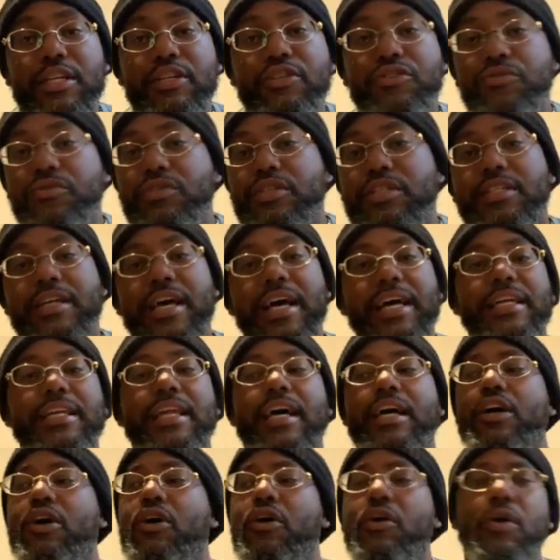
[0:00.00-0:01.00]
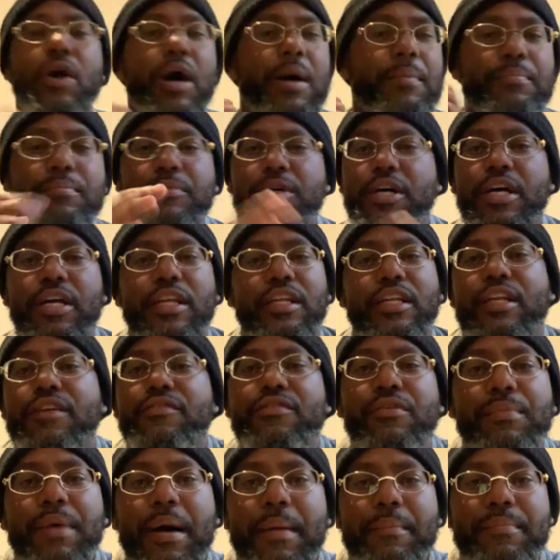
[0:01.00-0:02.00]
You just act like, oh, I'm
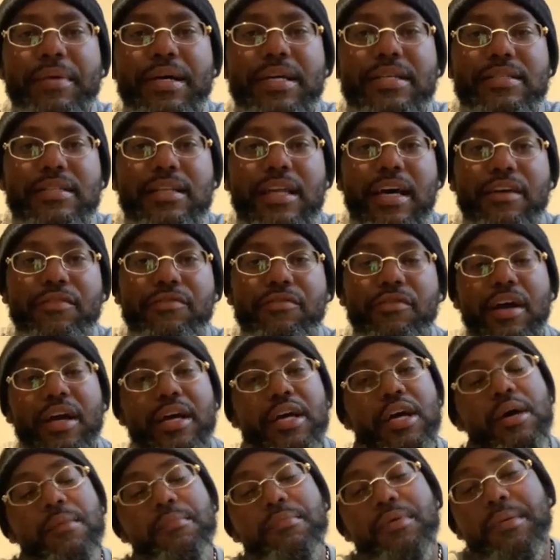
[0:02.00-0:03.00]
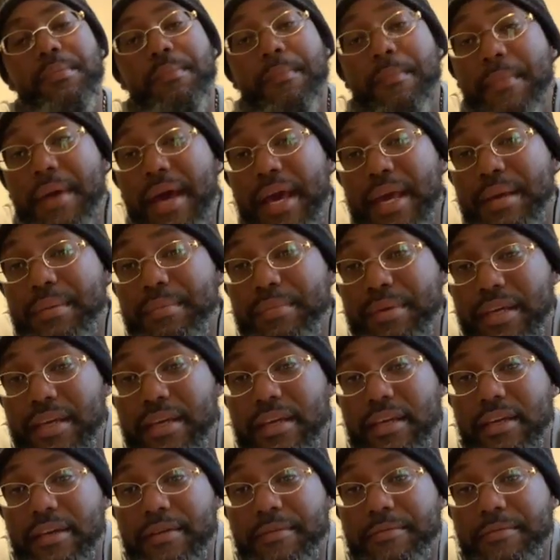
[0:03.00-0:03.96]
living my best life, right? But maybe,